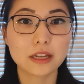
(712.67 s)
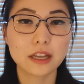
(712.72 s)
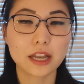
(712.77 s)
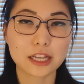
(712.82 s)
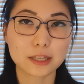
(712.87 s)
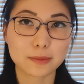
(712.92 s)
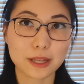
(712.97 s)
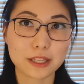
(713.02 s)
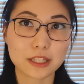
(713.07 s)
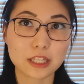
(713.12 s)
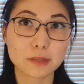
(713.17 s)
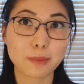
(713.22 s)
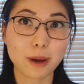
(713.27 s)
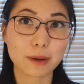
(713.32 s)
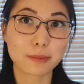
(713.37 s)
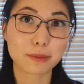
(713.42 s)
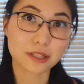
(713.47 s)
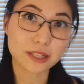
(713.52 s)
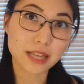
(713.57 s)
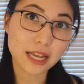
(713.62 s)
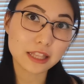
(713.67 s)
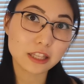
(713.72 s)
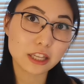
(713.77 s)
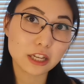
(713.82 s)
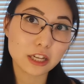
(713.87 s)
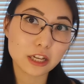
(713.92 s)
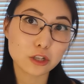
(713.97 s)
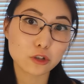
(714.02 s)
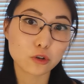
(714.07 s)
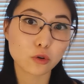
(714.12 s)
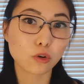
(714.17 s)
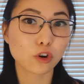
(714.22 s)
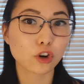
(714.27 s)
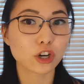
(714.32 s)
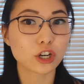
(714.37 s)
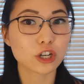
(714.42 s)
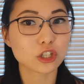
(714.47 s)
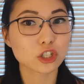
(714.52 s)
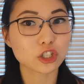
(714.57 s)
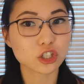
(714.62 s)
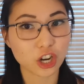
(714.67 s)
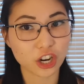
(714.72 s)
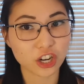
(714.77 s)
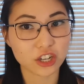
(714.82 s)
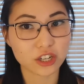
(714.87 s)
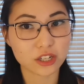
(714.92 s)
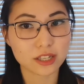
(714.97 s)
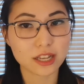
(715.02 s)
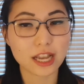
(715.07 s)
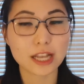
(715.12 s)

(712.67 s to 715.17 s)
expenses by percentage or shares,